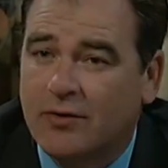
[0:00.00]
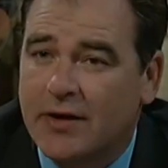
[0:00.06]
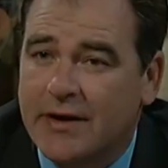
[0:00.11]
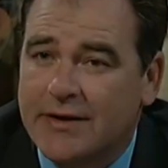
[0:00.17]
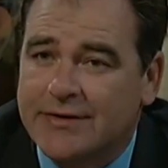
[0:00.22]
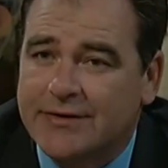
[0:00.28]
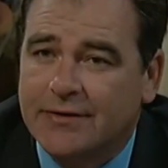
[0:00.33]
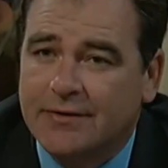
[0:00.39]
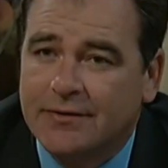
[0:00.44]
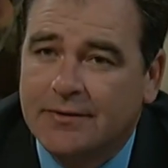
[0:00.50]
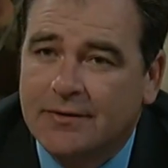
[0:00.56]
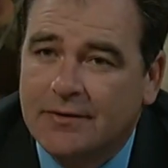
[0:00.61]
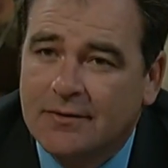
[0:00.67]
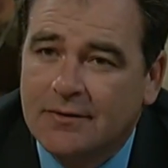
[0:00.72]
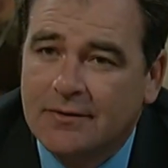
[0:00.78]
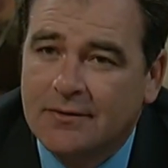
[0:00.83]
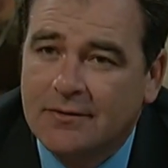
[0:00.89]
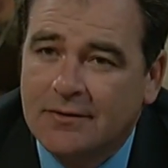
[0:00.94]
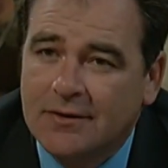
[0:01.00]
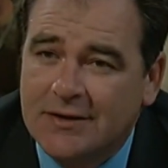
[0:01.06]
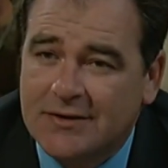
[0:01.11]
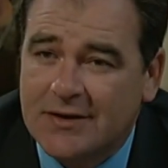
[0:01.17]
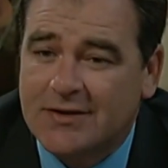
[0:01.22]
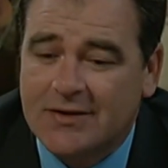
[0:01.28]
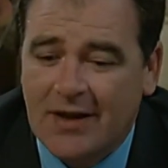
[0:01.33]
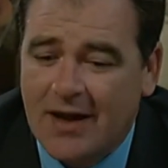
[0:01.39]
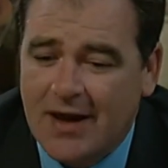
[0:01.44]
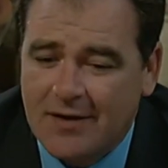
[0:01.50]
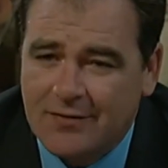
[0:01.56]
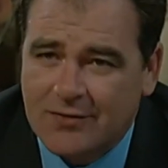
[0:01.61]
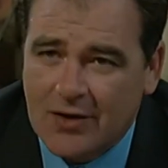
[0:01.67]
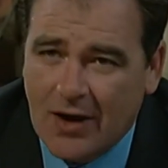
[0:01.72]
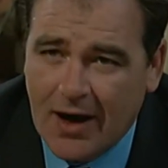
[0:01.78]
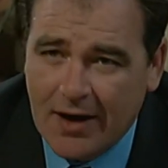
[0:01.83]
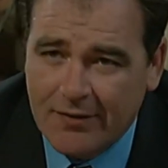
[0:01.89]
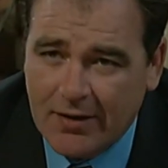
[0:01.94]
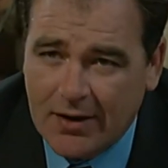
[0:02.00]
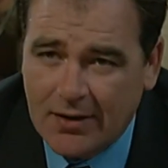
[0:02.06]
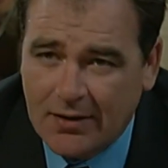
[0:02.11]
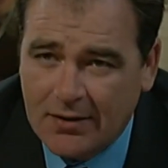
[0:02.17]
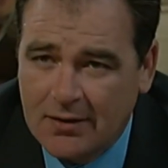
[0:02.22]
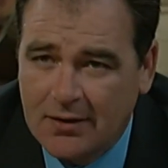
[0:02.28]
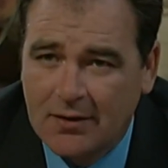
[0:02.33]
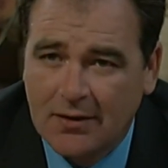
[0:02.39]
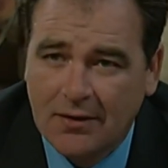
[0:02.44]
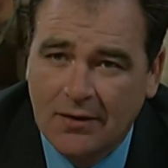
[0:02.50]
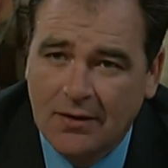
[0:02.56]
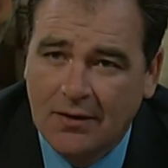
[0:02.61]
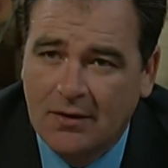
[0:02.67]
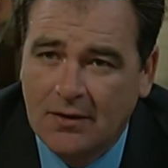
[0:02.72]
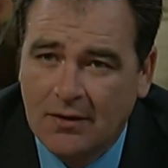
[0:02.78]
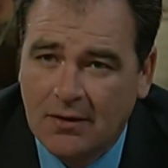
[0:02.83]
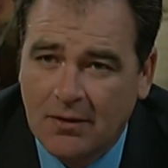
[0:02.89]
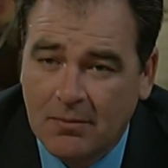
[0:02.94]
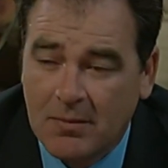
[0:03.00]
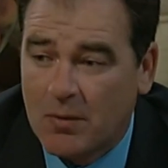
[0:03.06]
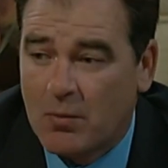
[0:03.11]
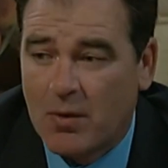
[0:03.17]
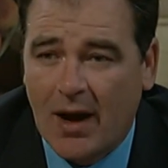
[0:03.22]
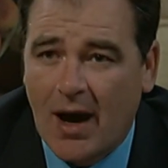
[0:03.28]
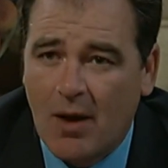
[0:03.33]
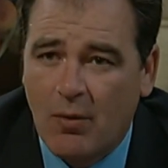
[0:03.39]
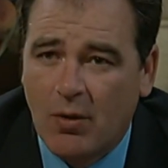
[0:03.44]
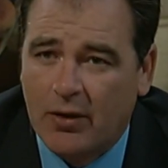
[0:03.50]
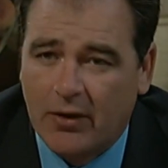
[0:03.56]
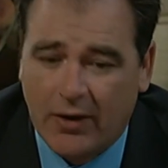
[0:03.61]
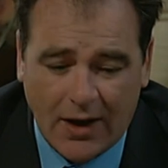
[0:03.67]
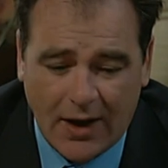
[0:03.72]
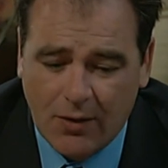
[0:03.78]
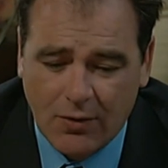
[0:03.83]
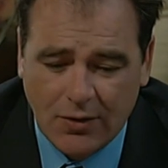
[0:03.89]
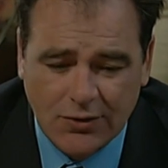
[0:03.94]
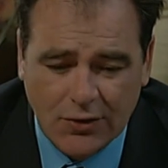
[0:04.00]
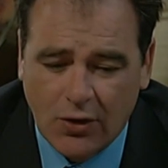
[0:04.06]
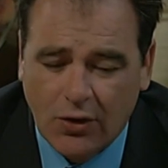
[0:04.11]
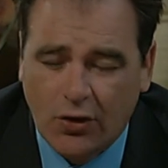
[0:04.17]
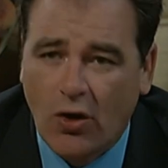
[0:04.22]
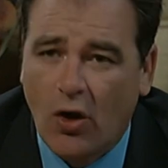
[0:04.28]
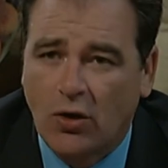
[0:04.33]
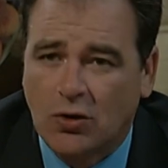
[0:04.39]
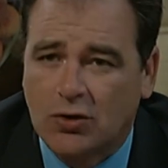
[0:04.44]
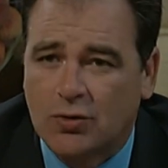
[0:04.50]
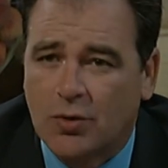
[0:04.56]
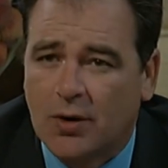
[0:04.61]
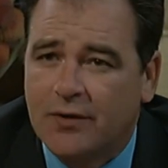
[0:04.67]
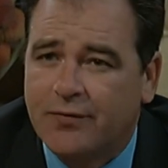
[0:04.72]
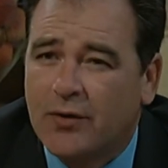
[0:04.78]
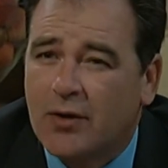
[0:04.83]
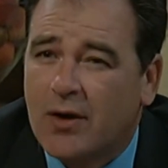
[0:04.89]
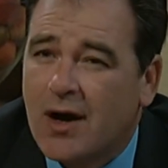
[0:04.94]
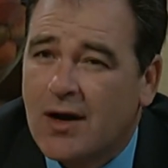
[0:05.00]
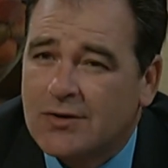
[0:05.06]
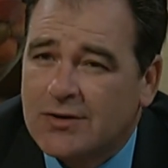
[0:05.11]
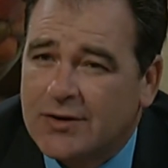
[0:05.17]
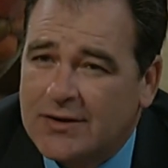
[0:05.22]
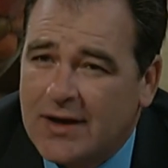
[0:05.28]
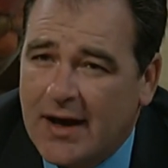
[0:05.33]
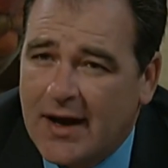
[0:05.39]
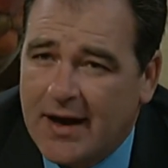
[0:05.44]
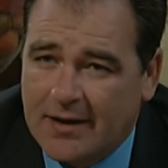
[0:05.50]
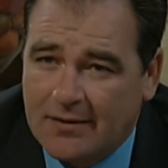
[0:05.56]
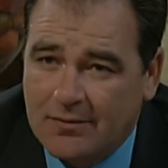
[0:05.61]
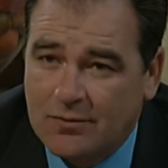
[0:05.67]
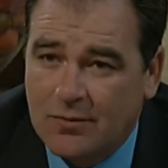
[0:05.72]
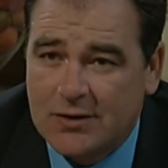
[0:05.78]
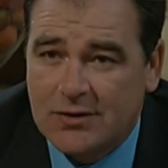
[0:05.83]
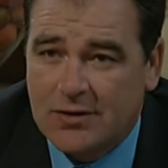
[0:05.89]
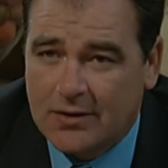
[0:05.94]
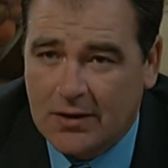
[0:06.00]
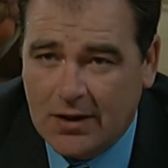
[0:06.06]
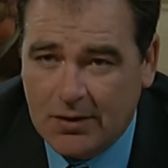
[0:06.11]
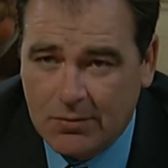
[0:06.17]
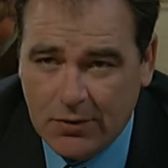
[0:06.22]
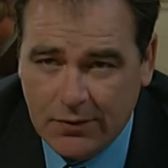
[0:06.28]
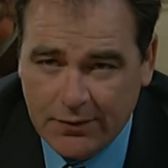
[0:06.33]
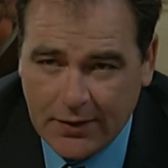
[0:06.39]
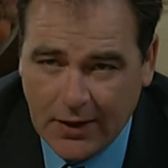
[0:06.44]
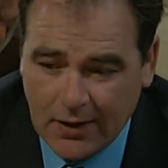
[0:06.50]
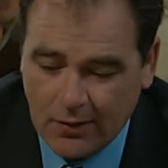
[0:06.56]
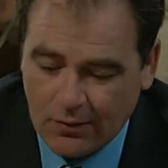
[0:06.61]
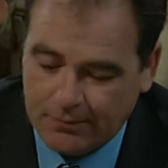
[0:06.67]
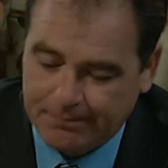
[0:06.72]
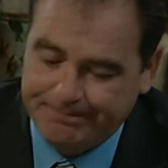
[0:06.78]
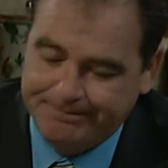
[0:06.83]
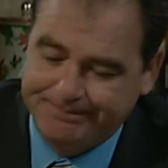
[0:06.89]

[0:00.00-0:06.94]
Chris, he's a slave driver. I mean, when I were here, I was on call 24 hours a day. Why do you think I moved out?